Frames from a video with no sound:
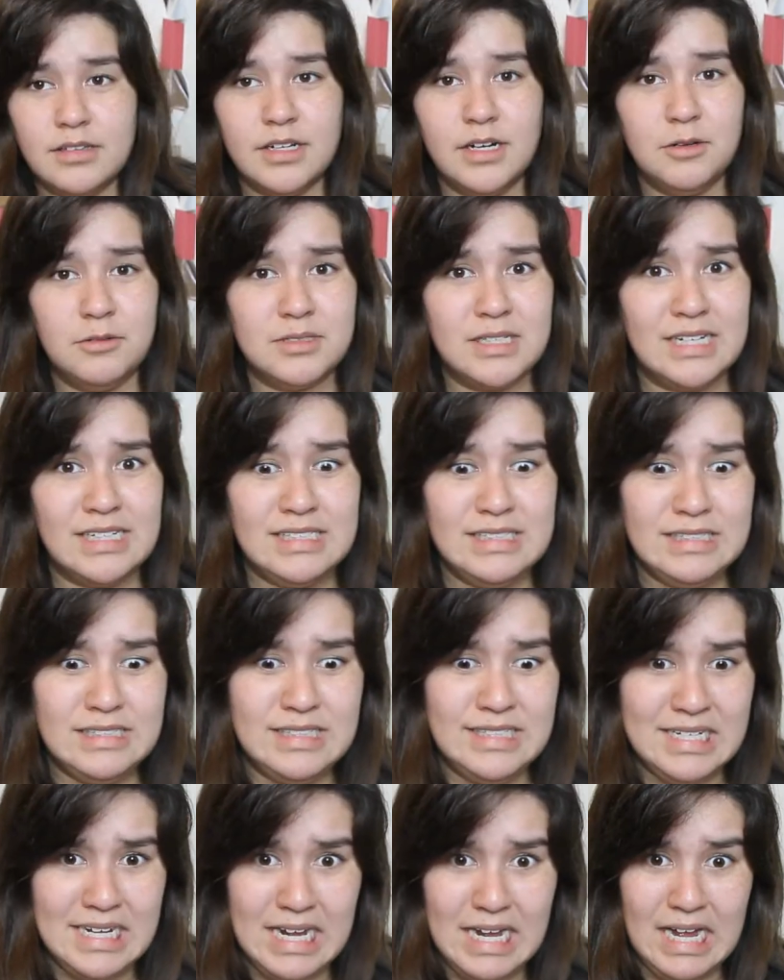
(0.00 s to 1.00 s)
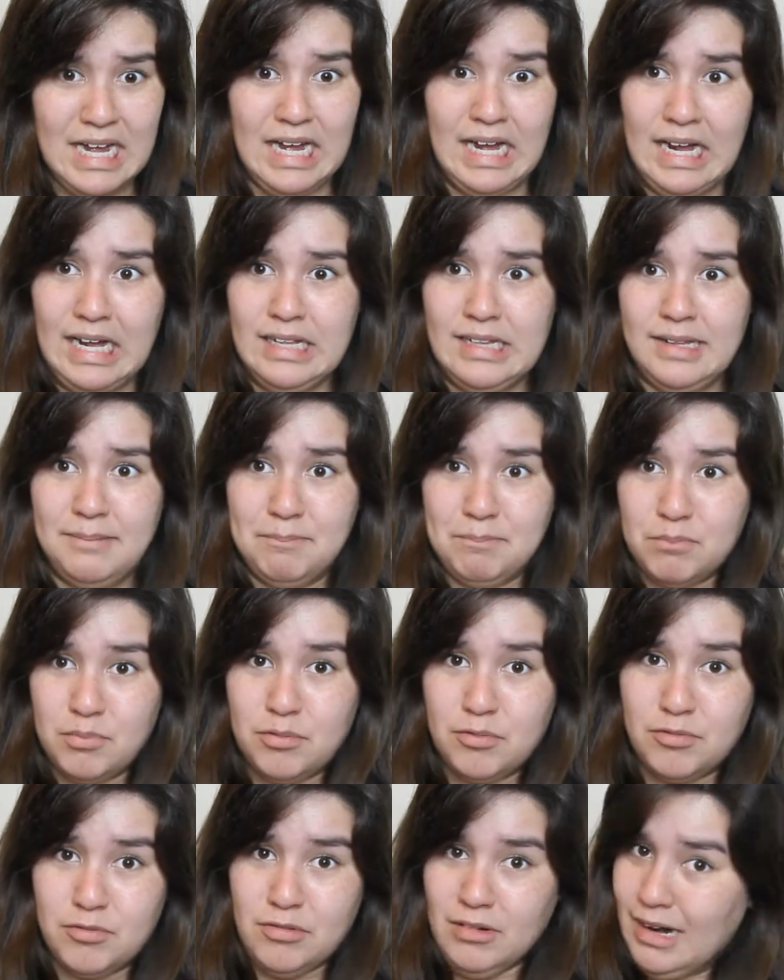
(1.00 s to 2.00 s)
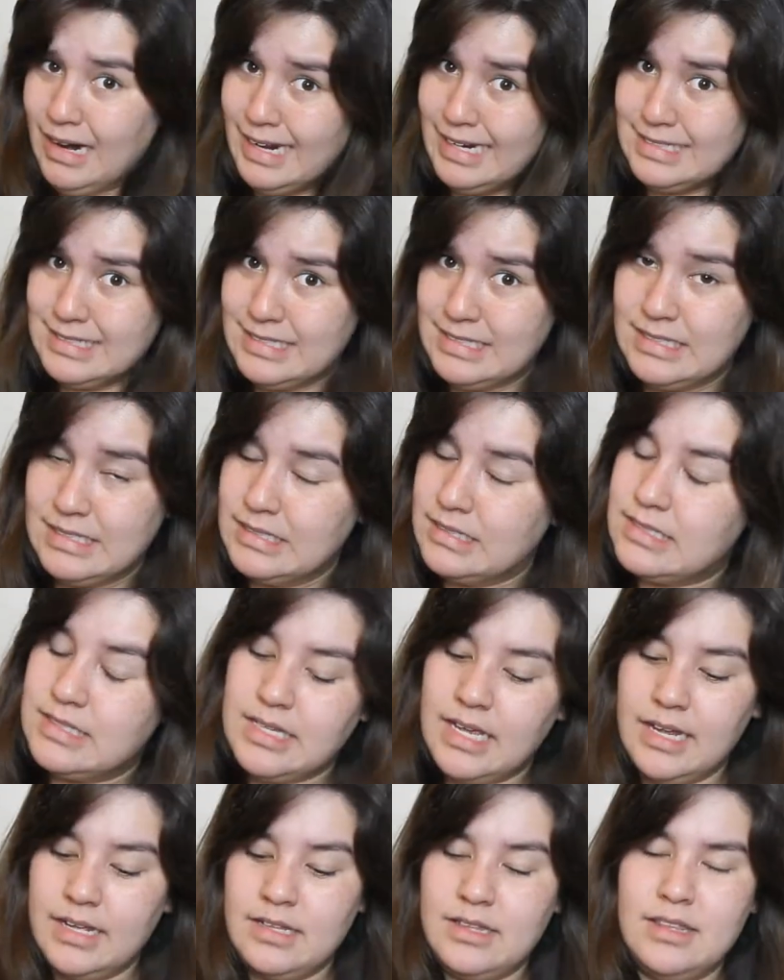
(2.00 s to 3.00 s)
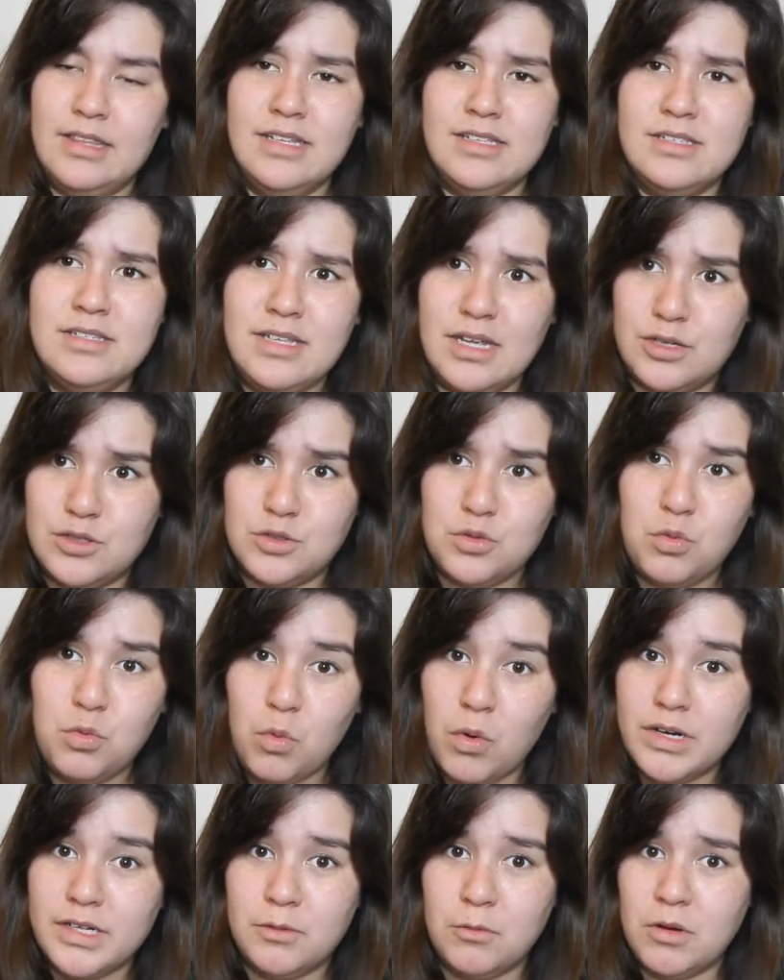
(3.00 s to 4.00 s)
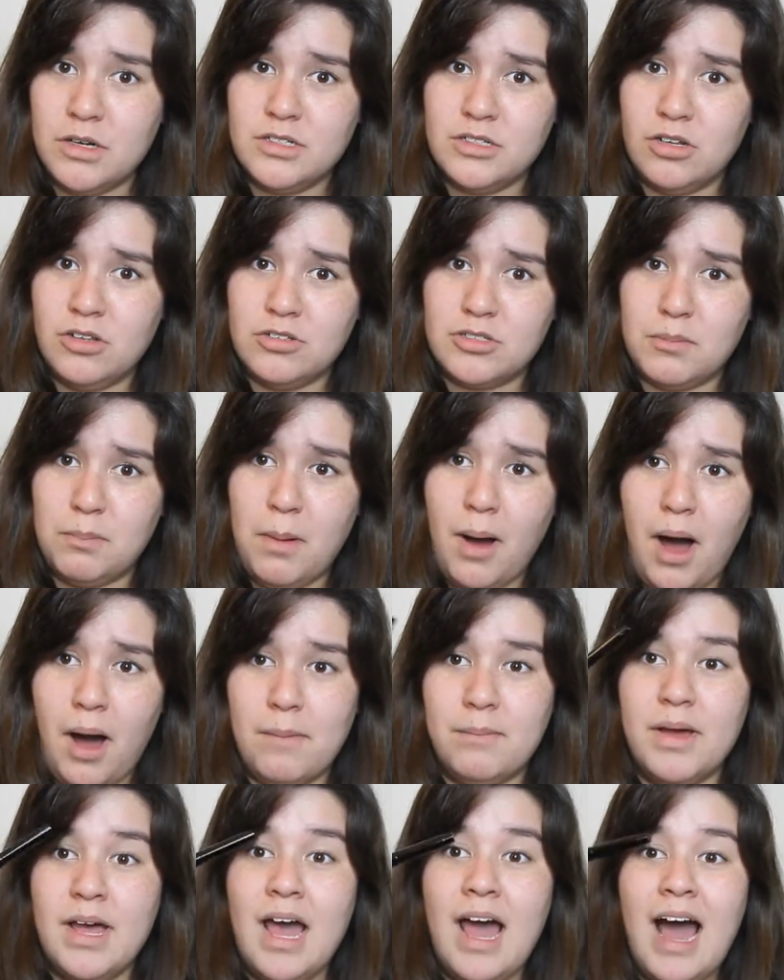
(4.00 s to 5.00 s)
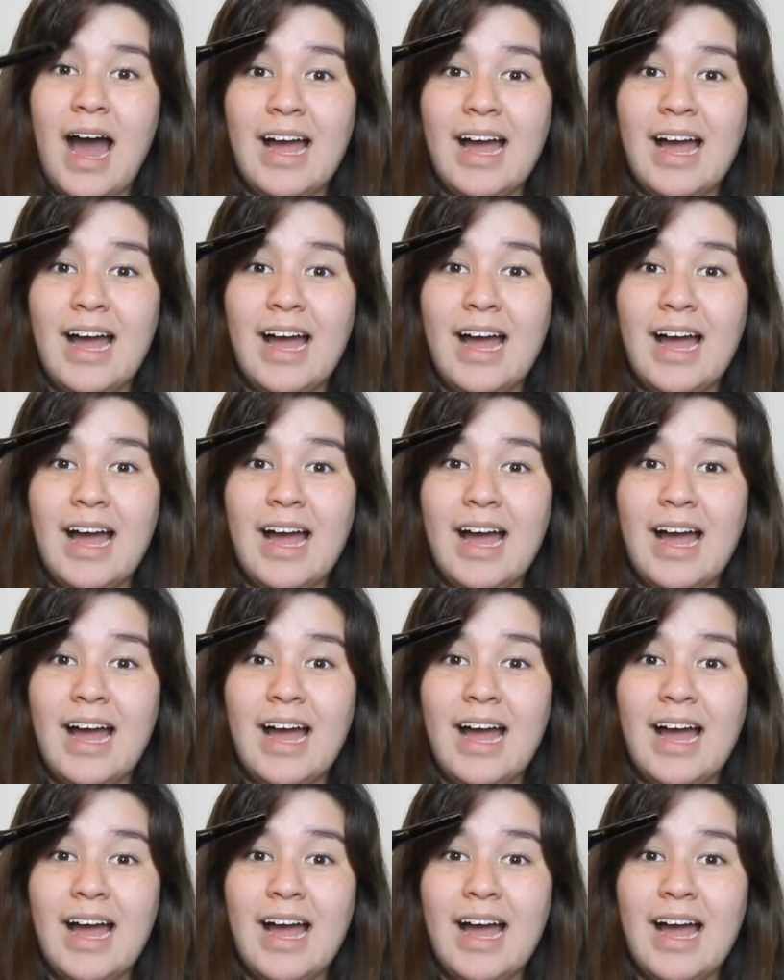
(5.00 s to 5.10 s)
Then I was like, ah, the price, it's like, this is like $21 a pop.